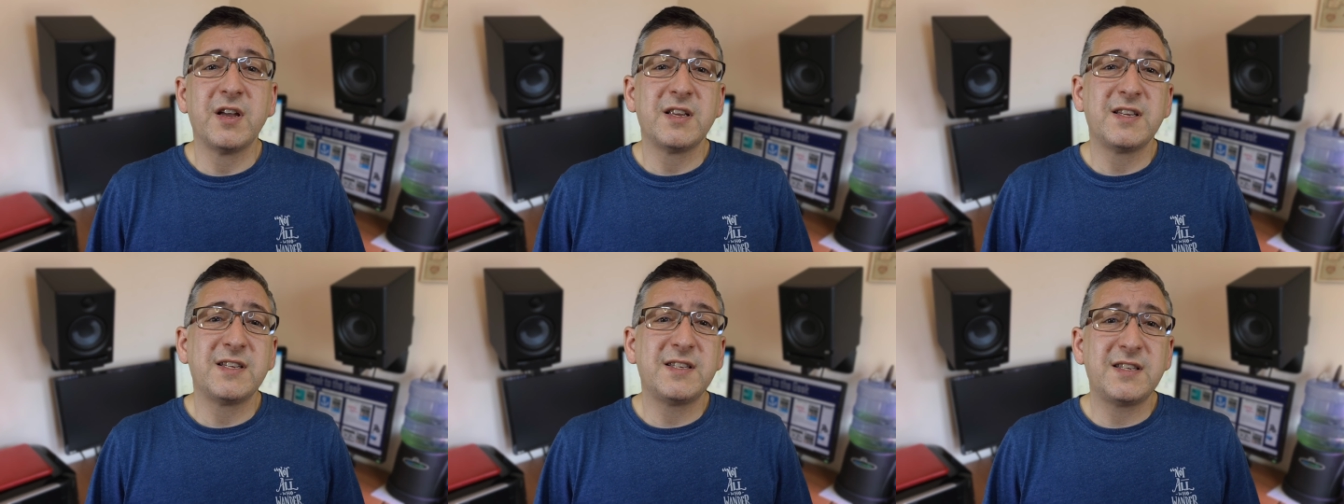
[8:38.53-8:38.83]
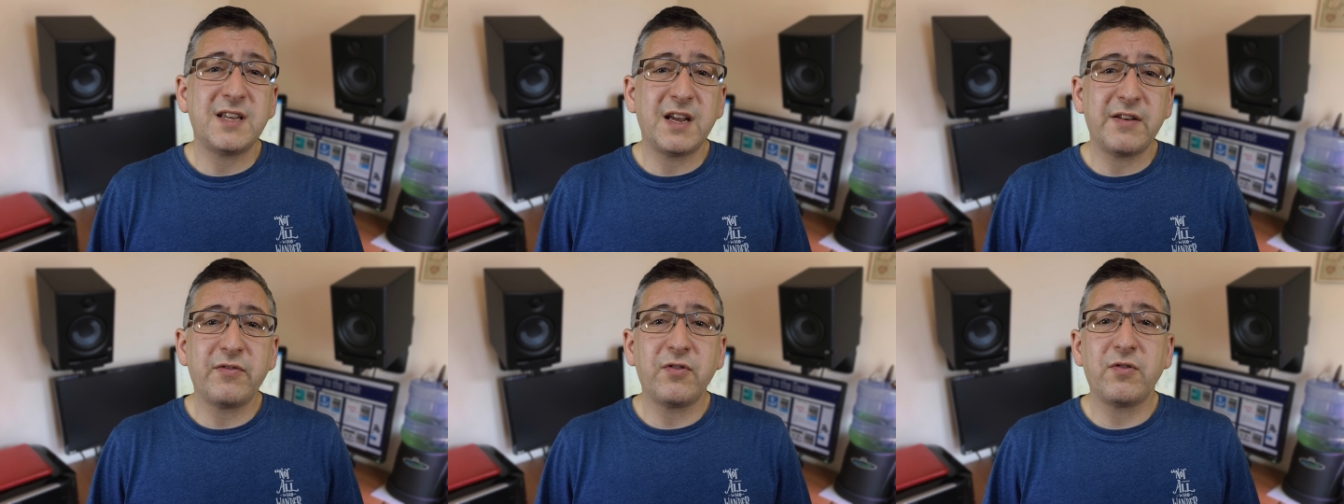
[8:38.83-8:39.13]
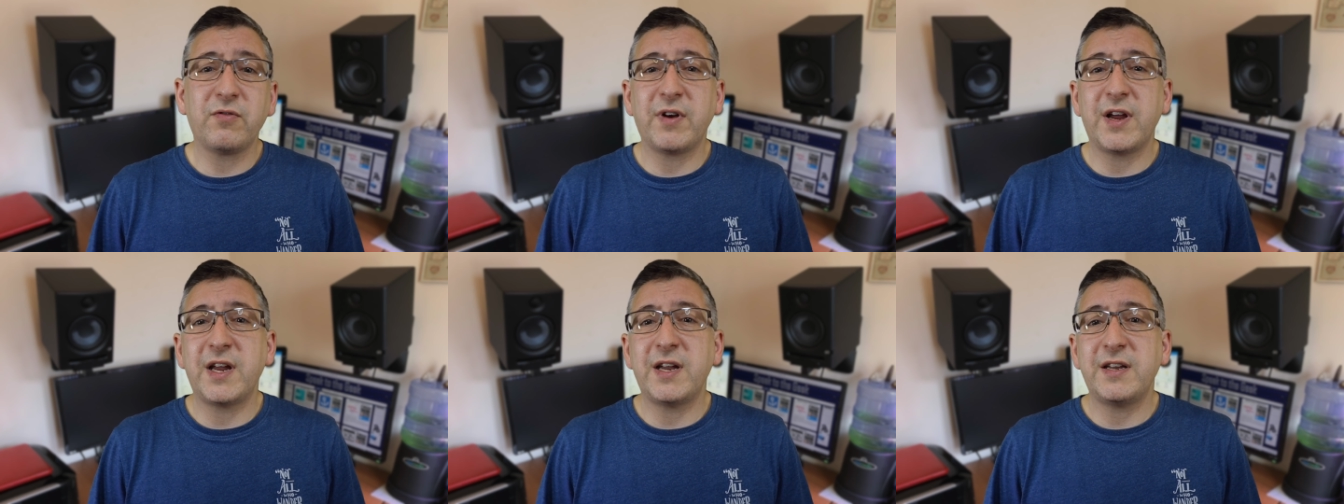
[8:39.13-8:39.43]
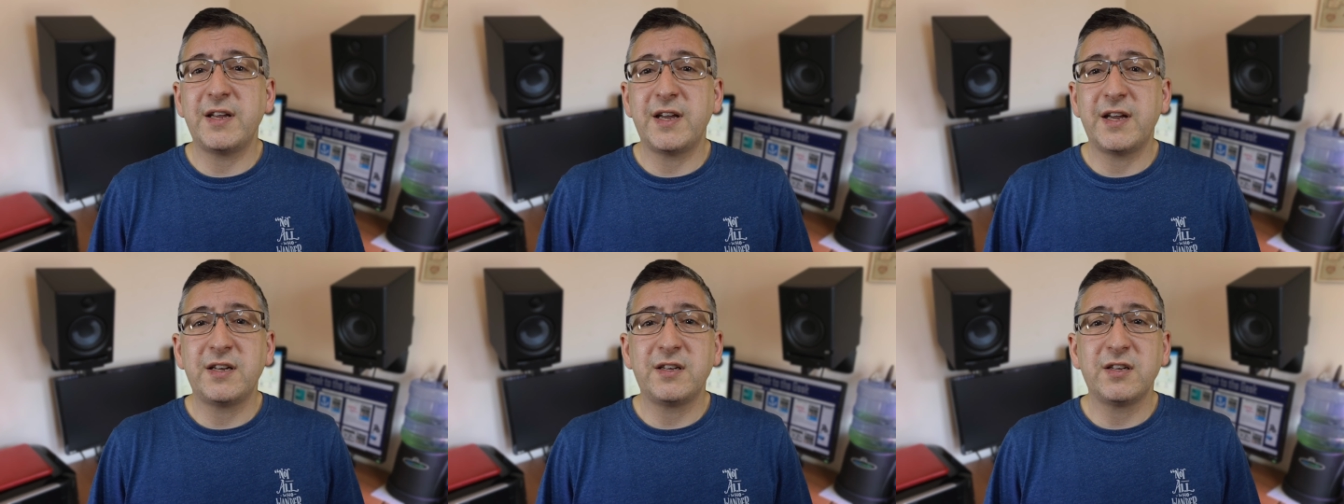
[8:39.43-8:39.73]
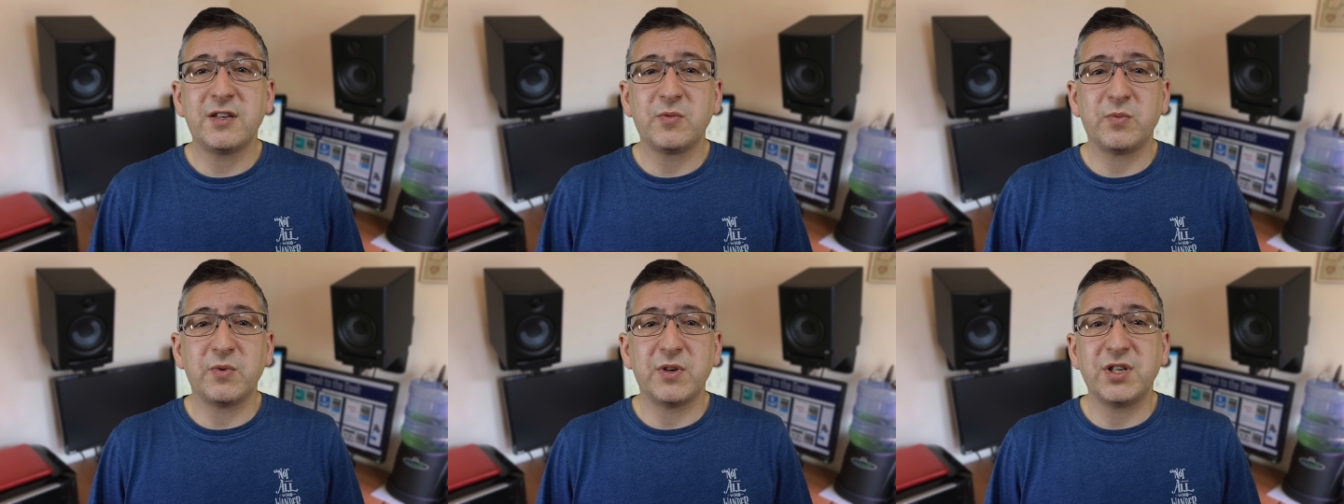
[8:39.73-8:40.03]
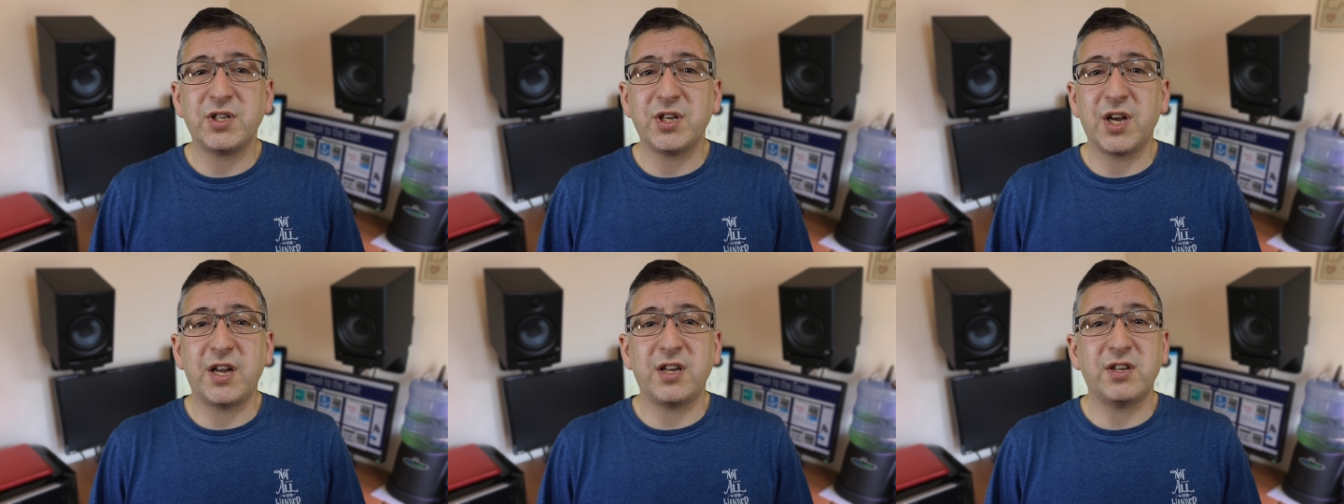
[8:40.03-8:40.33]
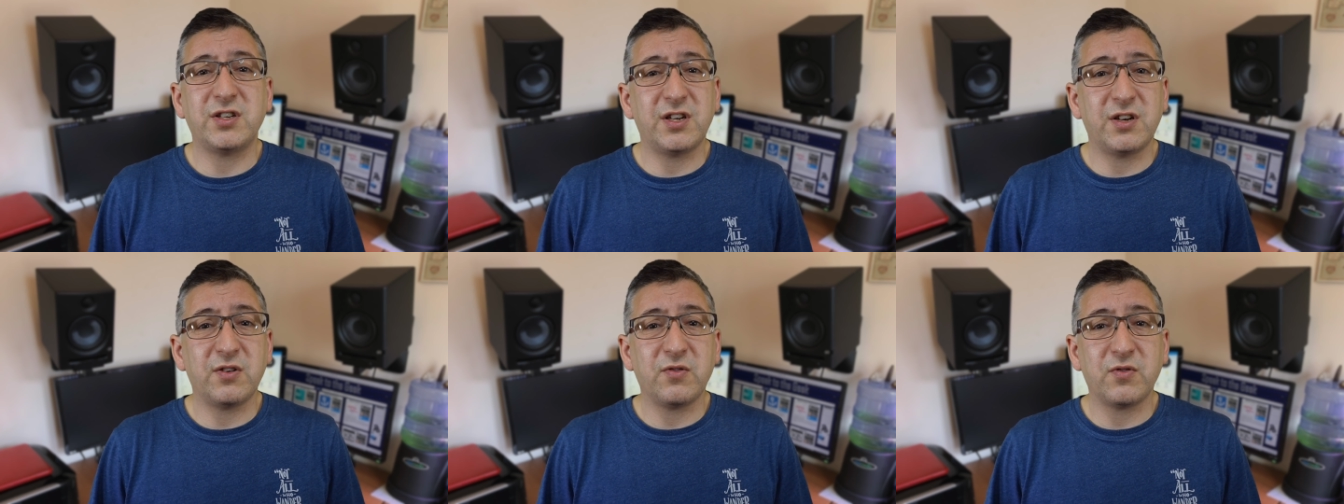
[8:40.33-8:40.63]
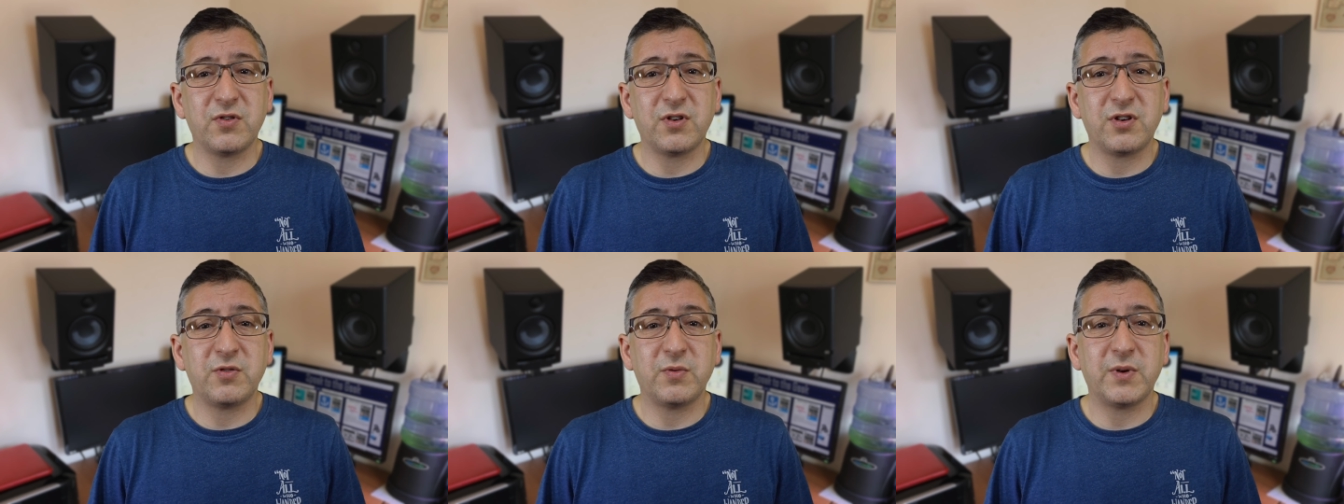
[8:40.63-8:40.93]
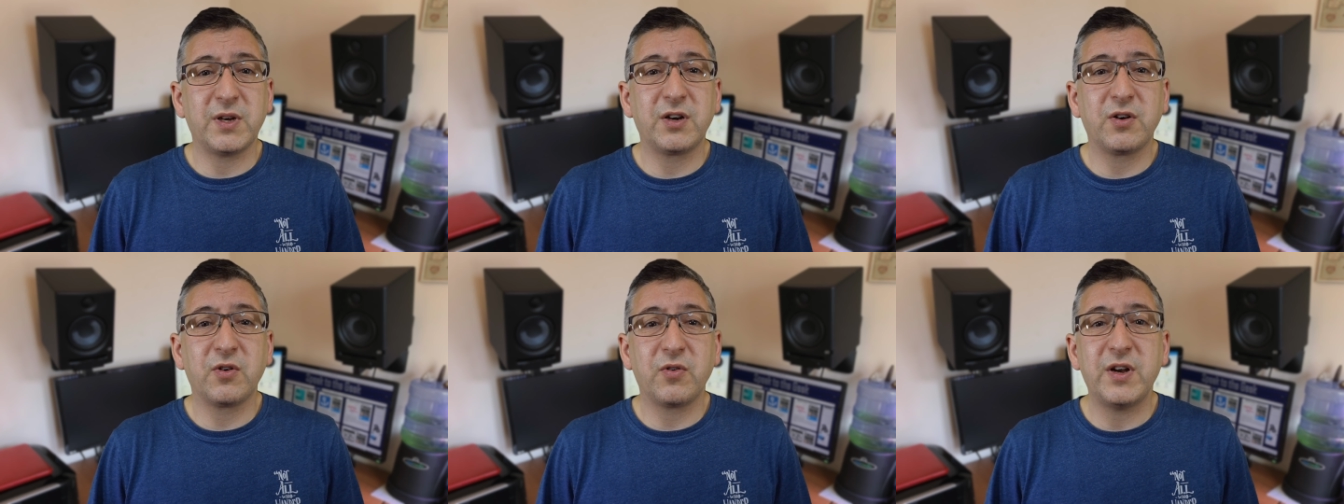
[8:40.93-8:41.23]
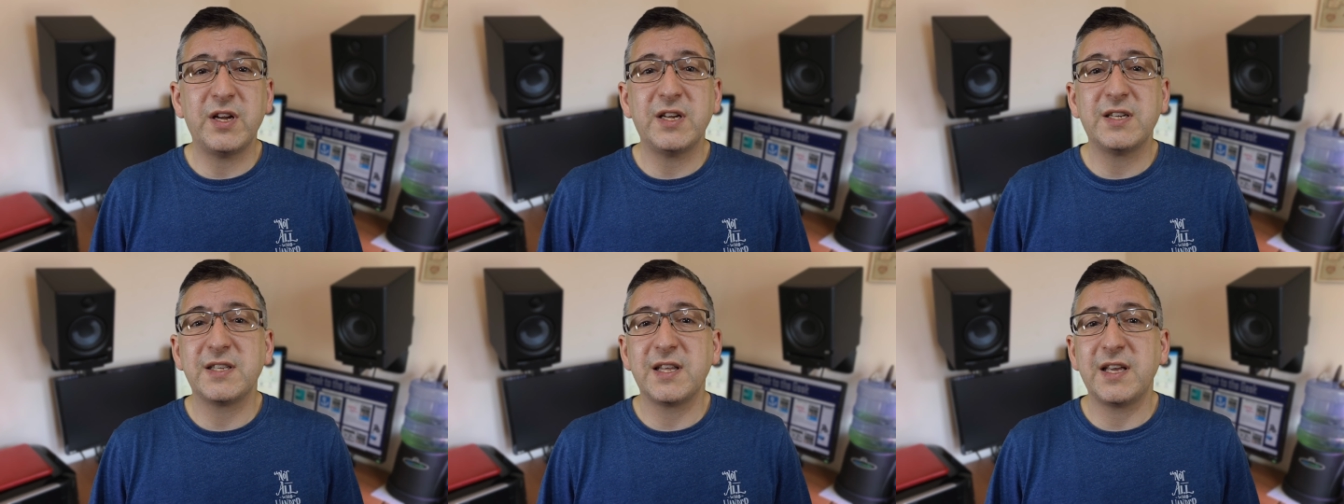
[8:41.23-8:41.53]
Several radiators were changed in order to increase